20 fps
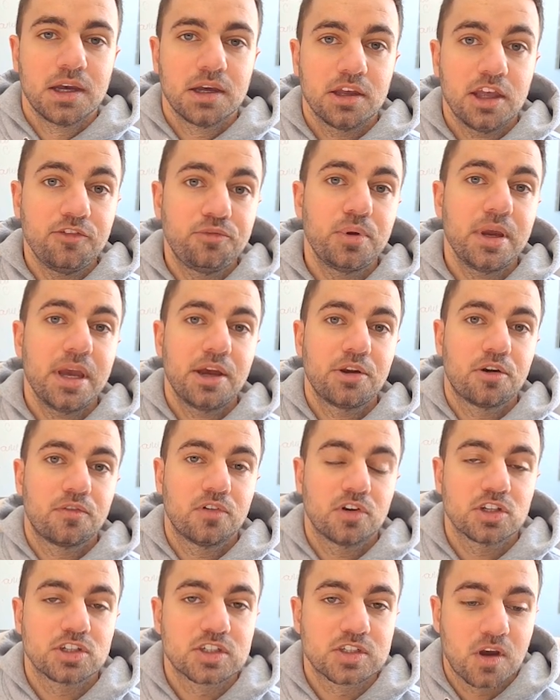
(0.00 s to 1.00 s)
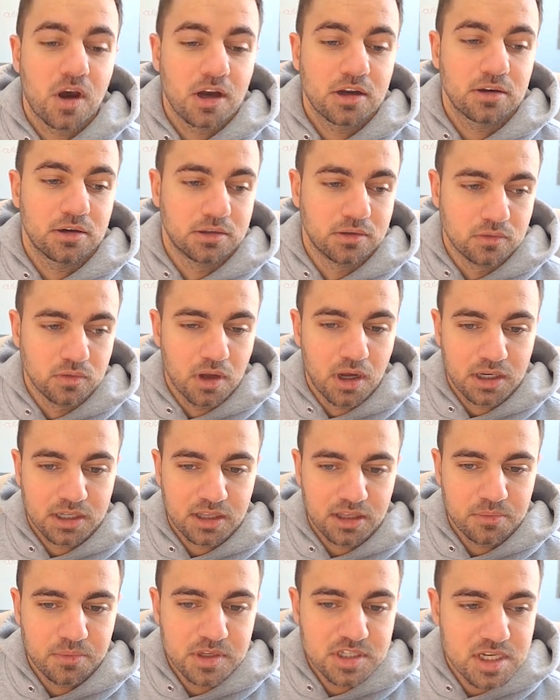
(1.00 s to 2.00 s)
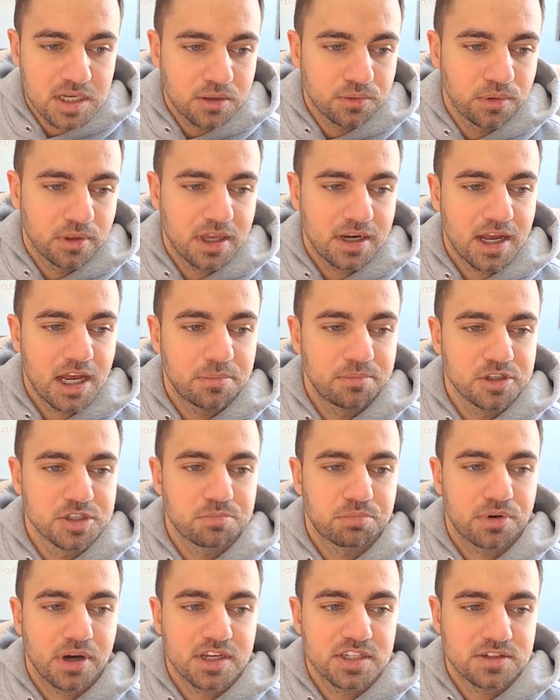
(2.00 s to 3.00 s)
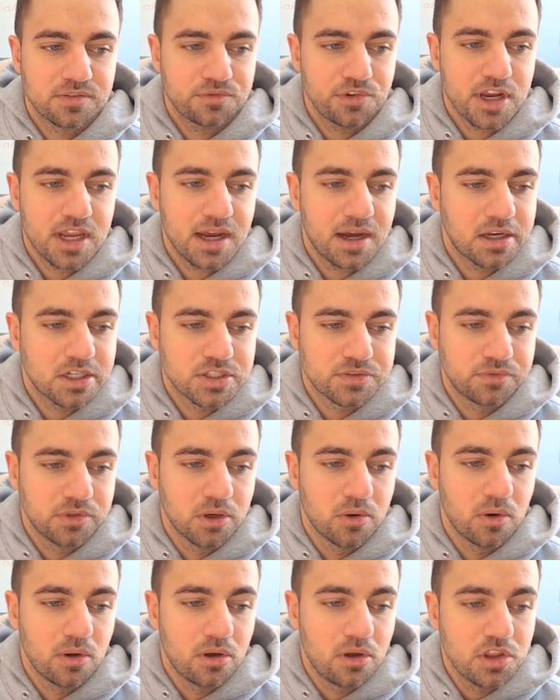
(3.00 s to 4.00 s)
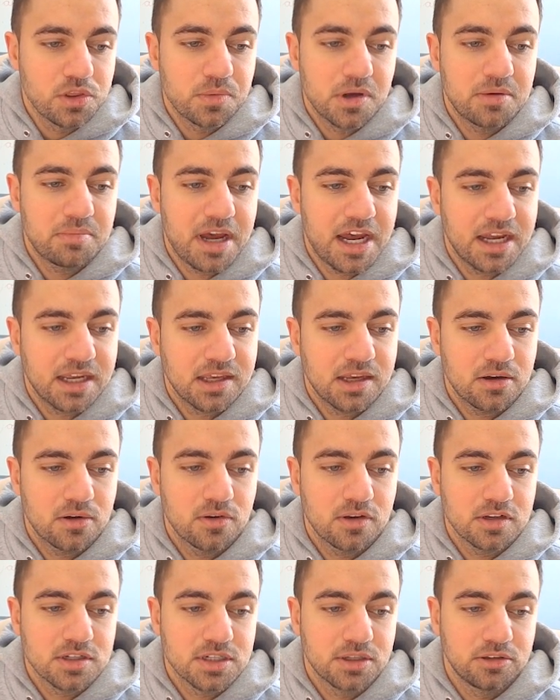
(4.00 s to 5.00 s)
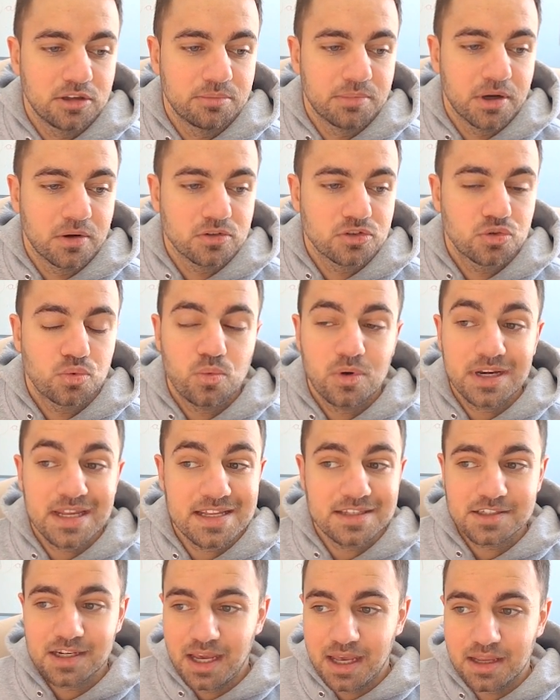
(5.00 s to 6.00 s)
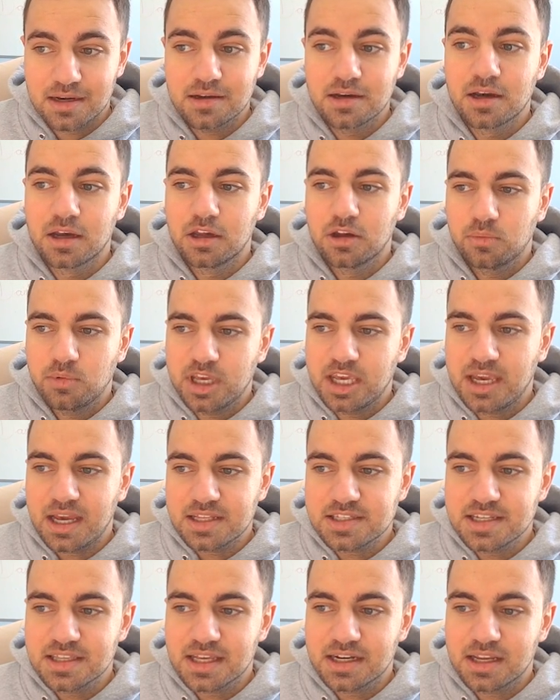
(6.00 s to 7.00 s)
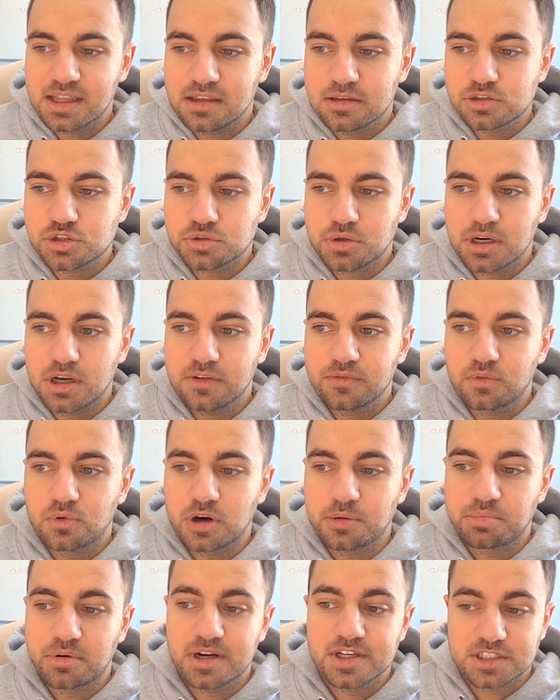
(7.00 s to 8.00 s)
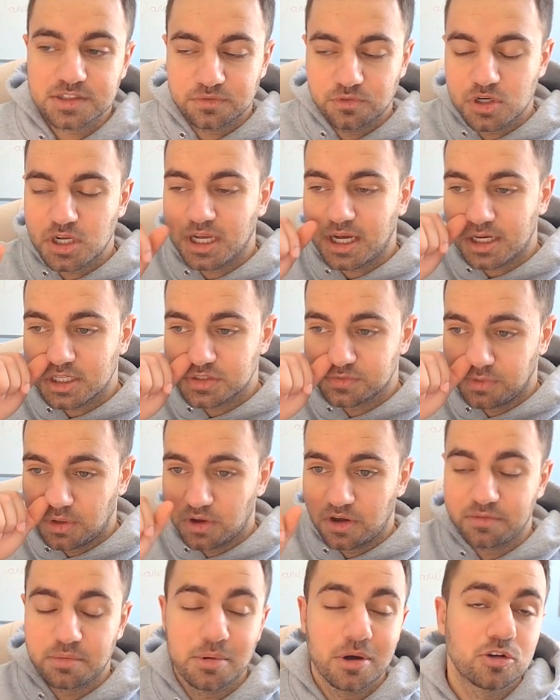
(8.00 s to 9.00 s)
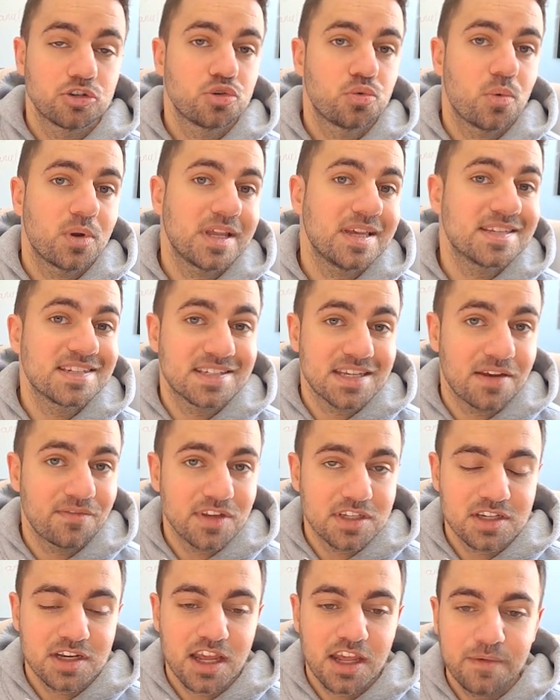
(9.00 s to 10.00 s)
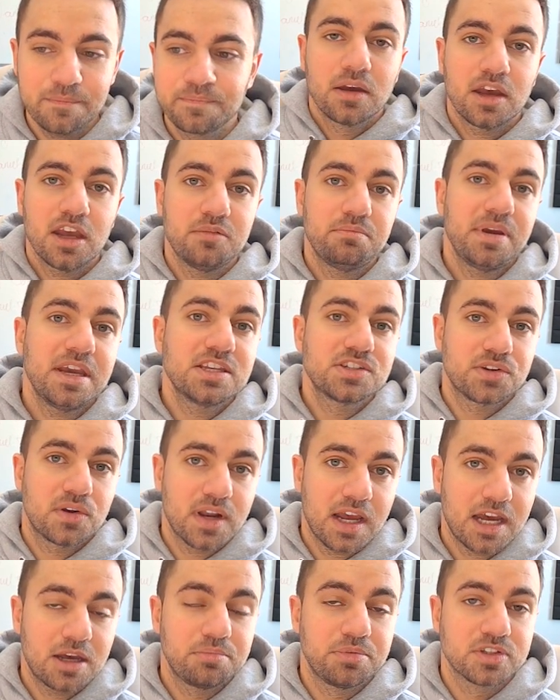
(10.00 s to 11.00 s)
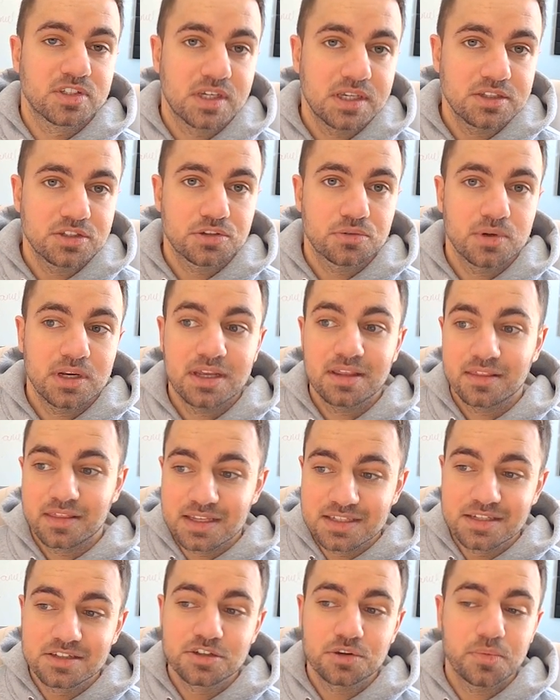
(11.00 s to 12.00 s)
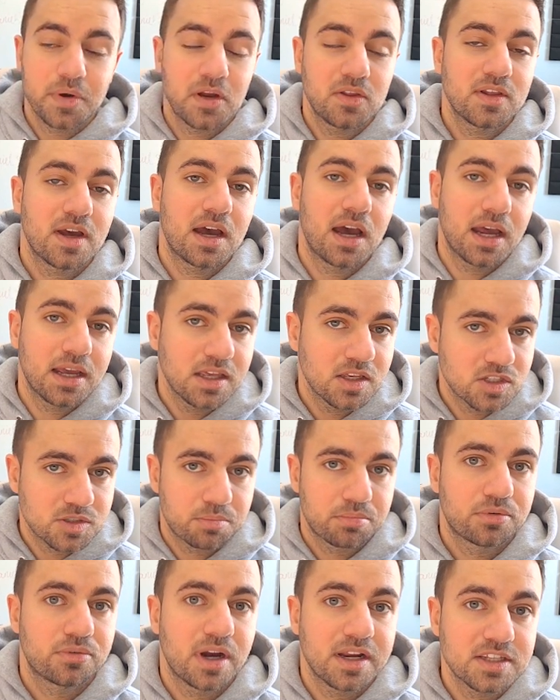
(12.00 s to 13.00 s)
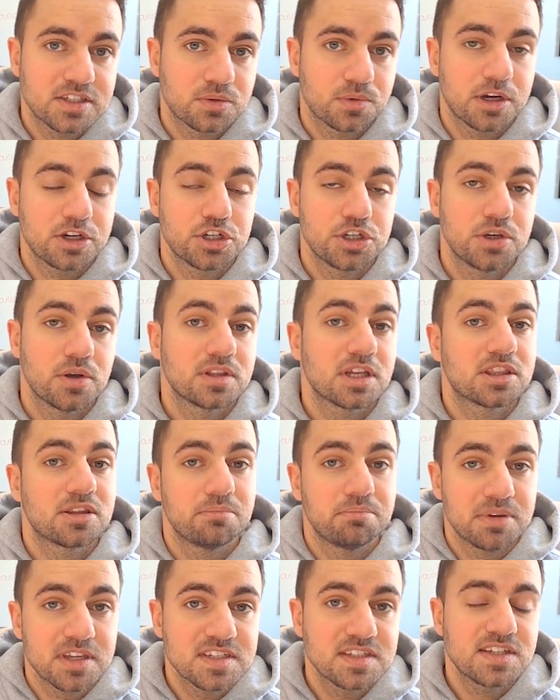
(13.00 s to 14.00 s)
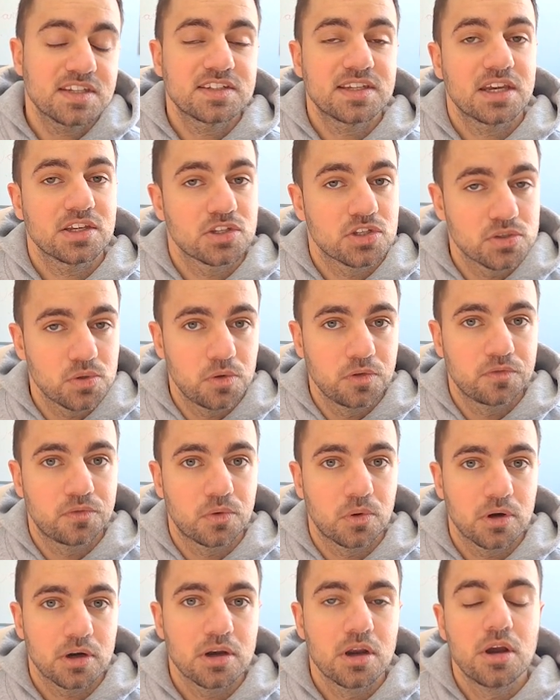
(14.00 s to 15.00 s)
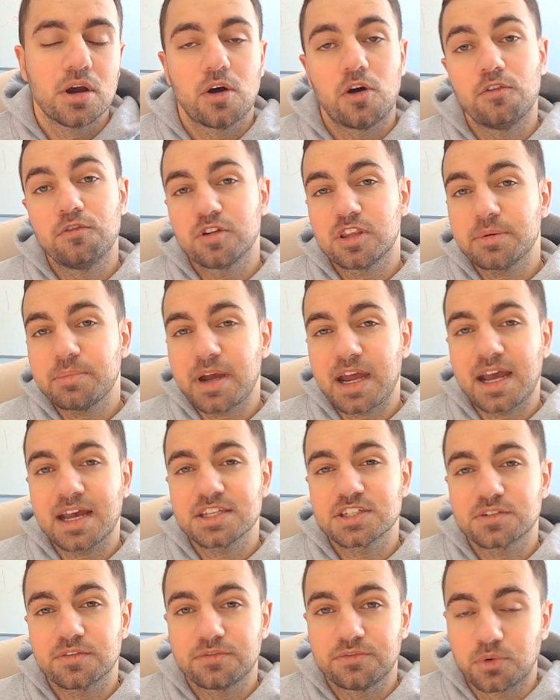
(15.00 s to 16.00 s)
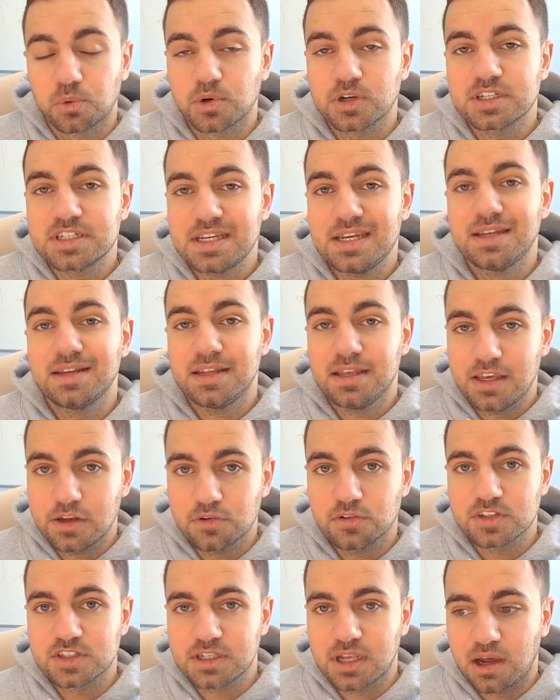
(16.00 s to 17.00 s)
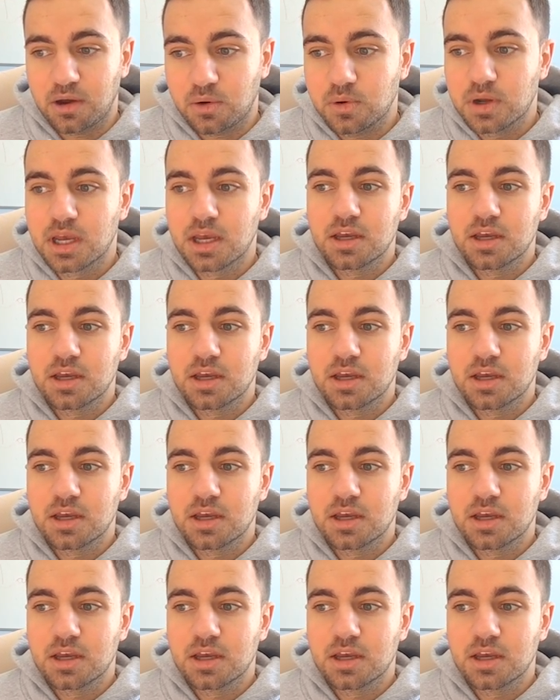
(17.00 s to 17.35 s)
If we head over to Stock Unlock and we take a look at Apple's price to free cash flow all the way back here until about 2010, we can see that it is trading for a price to free cash flow of about 27 today. And based on Apple's history, this is around the highest price ratio that the business has sold for over the past 14 years now.